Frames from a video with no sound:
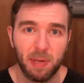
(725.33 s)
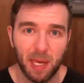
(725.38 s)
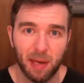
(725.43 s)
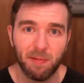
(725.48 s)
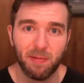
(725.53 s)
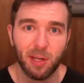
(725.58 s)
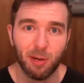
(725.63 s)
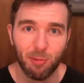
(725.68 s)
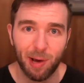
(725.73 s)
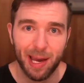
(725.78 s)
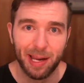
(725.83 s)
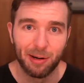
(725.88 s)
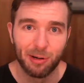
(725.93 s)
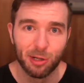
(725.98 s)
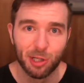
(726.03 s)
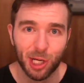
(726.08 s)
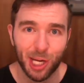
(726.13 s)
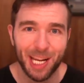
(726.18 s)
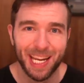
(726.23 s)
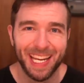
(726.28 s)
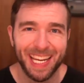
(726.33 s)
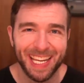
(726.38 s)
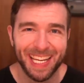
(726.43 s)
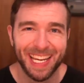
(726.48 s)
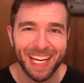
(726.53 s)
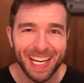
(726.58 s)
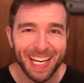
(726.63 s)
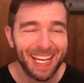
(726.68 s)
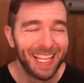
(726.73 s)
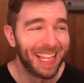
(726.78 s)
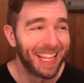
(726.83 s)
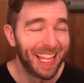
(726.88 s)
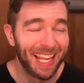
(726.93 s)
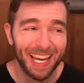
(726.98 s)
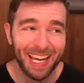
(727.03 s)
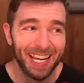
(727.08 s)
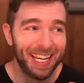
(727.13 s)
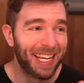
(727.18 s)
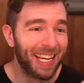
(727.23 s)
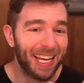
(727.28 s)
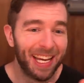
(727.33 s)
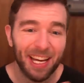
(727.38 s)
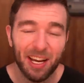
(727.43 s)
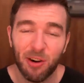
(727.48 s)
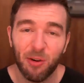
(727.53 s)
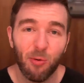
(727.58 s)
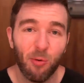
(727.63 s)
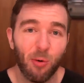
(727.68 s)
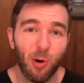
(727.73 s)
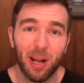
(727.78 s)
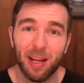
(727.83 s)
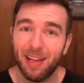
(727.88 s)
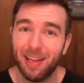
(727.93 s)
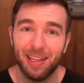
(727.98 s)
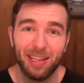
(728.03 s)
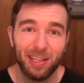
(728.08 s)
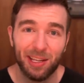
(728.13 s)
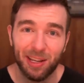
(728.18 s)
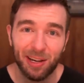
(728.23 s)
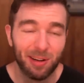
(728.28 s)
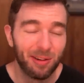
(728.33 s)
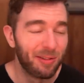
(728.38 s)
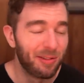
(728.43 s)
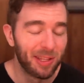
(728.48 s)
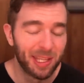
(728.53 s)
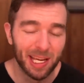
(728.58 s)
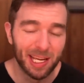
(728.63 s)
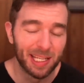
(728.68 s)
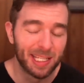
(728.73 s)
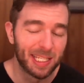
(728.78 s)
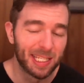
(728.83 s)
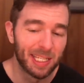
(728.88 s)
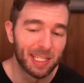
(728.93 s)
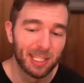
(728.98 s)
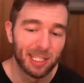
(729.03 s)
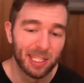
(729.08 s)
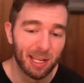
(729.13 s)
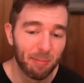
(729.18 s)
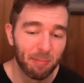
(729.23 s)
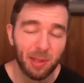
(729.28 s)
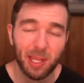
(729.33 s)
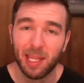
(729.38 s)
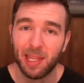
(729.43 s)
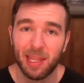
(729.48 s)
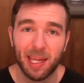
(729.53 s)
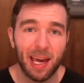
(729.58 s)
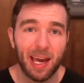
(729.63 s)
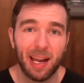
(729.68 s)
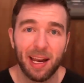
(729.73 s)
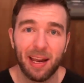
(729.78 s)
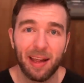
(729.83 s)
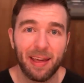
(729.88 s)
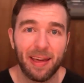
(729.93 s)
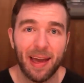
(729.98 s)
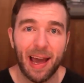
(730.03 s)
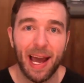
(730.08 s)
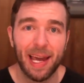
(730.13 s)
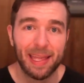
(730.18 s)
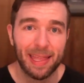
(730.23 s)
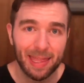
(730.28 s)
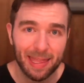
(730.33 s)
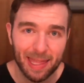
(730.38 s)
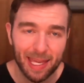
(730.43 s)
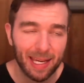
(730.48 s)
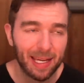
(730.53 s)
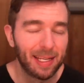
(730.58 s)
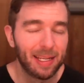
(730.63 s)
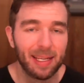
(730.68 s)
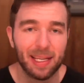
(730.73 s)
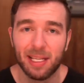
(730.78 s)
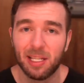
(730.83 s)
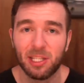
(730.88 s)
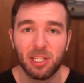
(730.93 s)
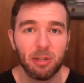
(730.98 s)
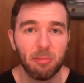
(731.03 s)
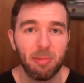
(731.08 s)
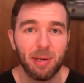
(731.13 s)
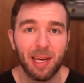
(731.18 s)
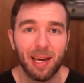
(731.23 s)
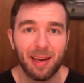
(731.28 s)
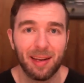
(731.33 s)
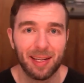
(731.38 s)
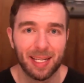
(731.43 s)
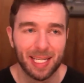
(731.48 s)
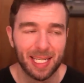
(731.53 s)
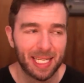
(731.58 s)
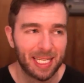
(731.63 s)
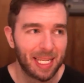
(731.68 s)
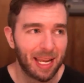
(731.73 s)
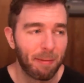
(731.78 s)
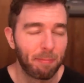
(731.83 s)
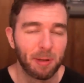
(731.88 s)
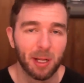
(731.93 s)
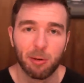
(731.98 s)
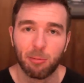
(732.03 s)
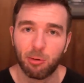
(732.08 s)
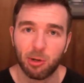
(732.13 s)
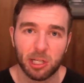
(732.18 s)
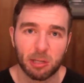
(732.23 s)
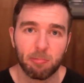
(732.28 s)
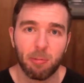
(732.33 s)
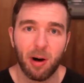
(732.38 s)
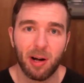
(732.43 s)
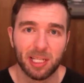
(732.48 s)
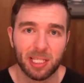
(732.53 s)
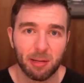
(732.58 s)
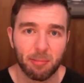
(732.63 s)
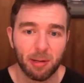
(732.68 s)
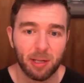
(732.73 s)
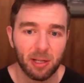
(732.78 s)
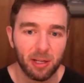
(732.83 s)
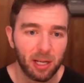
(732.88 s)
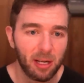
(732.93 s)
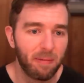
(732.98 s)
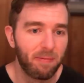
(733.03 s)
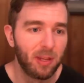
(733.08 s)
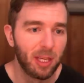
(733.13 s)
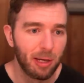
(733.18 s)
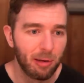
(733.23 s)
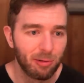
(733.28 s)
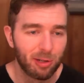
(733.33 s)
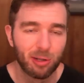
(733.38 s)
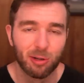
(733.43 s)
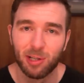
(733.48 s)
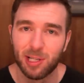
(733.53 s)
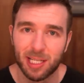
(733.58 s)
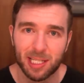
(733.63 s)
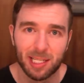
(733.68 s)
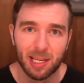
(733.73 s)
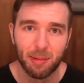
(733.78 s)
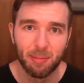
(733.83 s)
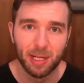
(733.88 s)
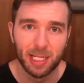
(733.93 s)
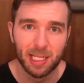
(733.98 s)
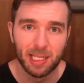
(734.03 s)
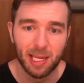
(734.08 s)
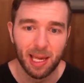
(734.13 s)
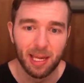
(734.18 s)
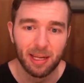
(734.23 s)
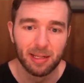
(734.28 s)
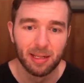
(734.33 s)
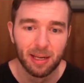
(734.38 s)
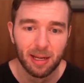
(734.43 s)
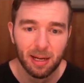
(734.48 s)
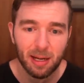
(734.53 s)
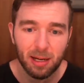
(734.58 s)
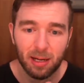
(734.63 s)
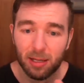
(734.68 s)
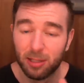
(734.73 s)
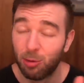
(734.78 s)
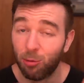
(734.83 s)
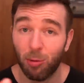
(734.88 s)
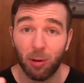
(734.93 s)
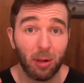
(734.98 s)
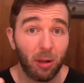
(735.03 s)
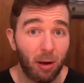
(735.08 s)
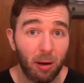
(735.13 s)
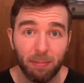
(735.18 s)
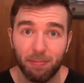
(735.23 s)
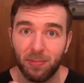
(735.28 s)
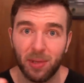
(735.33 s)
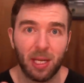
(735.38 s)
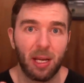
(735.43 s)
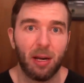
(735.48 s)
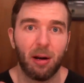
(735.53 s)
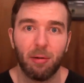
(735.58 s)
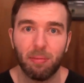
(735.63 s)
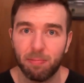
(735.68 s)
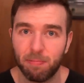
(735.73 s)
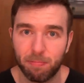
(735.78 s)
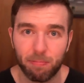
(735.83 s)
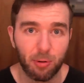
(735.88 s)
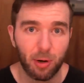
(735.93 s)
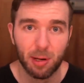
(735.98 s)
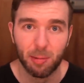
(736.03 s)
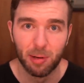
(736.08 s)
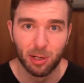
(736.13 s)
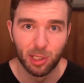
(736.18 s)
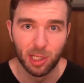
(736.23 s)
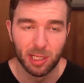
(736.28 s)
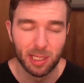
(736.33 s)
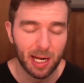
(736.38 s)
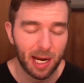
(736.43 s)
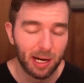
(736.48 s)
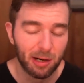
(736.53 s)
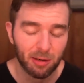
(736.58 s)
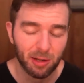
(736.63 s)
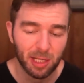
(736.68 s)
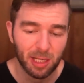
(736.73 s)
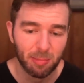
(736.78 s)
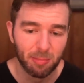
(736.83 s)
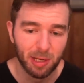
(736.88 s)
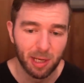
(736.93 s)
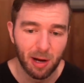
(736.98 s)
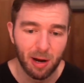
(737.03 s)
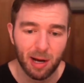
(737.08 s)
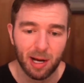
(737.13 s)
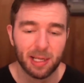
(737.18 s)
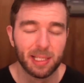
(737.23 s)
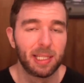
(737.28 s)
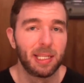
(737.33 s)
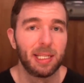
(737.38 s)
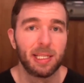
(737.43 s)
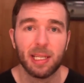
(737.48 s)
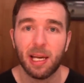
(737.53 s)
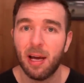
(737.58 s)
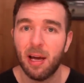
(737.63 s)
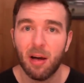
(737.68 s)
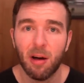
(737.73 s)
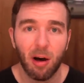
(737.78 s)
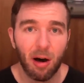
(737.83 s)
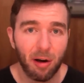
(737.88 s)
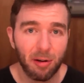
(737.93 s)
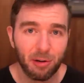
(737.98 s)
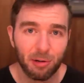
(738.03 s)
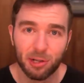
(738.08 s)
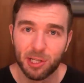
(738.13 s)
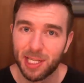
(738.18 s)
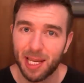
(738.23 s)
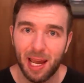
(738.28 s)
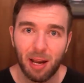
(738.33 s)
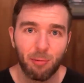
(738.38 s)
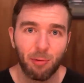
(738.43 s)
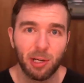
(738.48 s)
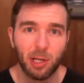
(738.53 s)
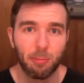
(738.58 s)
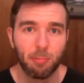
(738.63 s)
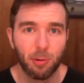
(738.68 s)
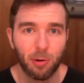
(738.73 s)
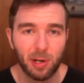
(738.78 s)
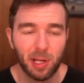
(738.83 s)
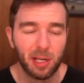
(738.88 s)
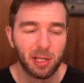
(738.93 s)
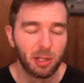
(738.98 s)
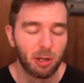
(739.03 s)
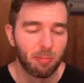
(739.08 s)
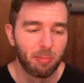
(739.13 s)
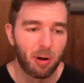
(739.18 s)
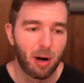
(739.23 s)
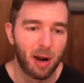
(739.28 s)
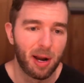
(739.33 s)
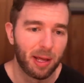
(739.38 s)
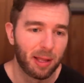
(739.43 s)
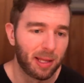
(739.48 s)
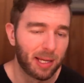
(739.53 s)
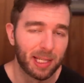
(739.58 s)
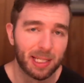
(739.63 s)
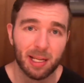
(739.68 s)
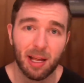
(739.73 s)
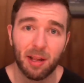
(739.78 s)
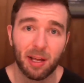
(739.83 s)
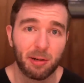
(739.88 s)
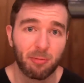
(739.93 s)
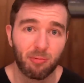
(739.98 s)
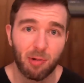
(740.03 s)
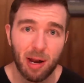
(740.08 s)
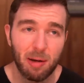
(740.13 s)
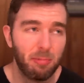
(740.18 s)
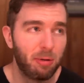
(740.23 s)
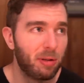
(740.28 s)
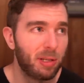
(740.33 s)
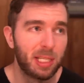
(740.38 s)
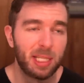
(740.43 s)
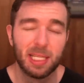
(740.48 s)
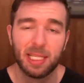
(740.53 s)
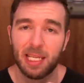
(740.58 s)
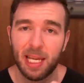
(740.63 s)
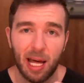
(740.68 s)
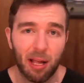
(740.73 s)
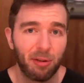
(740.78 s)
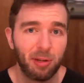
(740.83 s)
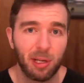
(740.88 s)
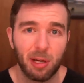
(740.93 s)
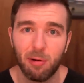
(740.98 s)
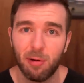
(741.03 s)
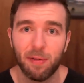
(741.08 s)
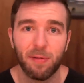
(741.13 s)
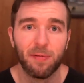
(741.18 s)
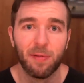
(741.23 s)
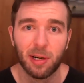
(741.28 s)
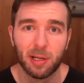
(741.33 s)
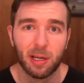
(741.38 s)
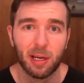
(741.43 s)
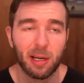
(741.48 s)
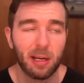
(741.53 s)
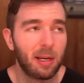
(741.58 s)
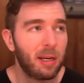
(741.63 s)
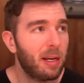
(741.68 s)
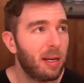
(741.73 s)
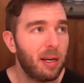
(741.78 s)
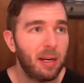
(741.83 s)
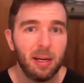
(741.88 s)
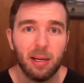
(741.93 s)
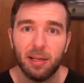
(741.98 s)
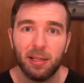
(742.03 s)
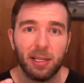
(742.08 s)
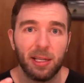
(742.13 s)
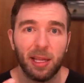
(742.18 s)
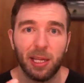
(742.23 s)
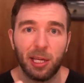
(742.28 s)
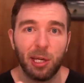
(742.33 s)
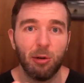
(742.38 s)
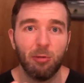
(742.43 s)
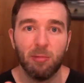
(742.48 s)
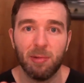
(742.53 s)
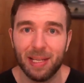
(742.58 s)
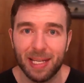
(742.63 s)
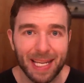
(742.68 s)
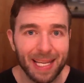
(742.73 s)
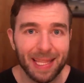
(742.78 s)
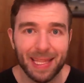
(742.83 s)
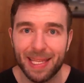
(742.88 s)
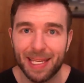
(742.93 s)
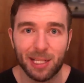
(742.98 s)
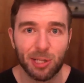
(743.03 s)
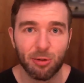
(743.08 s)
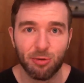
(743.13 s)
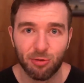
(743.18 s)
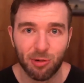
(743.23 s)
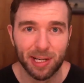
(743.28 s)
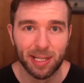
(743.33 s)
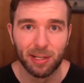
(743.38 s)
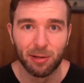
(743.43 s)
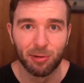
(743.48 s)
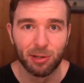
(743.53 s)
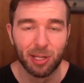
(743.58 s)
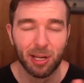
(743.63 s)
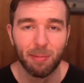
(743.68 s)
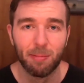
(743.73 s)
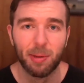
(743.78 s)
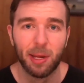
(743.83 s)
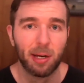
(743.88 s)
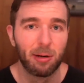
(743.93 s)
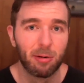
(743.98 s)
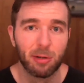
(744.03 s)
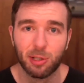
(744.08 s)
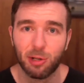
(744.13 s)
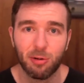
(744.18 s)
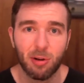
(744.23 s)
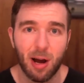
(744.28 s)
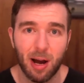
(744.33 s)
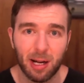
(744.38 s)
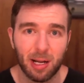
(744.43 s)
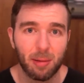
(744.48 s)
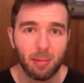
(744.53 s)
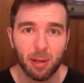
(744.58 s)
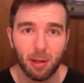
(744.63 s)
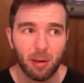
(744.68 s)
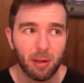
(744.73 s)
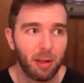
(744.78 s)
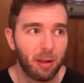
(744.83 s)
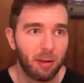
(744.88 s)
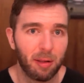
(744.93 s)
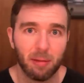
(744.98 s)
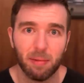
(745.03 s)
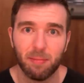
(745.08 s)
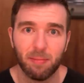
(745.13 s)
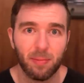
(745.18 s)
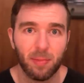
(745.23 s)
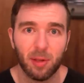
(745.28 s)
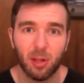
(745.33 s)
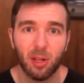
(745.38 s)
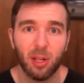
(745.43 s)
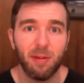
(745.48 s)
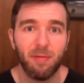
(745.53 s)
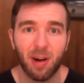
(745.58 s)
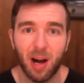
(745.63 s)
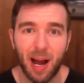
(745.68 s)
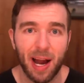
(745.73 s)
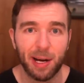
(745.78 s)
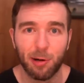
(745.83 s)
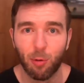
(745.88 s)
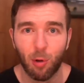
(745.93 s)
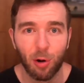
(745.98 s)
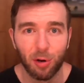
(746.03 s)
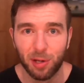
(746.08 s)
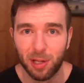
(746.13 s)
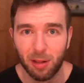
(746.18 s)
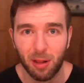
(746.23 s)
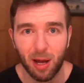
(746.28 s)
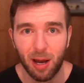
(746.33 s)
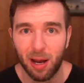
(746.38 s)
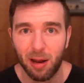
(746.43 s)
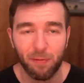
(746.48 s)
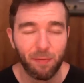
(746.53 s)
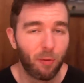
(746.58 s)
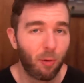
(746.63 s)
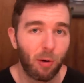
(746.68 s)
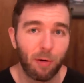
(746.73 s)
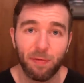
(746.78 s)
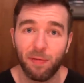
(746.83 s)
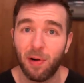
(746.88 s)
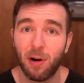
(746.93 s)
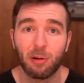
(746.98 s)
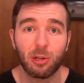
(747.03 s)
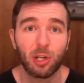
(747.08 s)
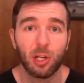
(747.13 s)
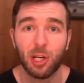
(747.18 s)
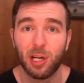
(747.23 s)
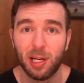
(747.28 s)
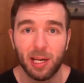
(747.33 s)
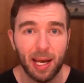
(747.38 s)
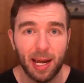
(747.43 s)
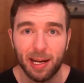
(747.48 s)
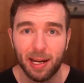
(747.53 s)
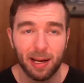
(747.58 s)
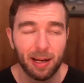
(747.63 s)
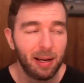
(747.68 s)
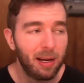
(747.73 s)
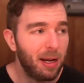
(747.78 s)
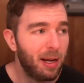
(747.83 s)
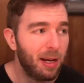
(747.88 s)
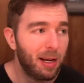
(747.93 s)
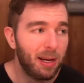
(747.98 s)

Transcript: give you energy. Like, what, you know, that's something that I think needs to be an accepted responsibility of the user to some extent, to a lot, you know, pretty much entirely, to be honest, is understand what you're putting in your body. Like, it's not like Red Bull is telling you to fucking, like, you need this drink or something, or else you're not going to be able to live a high quality life or function at a,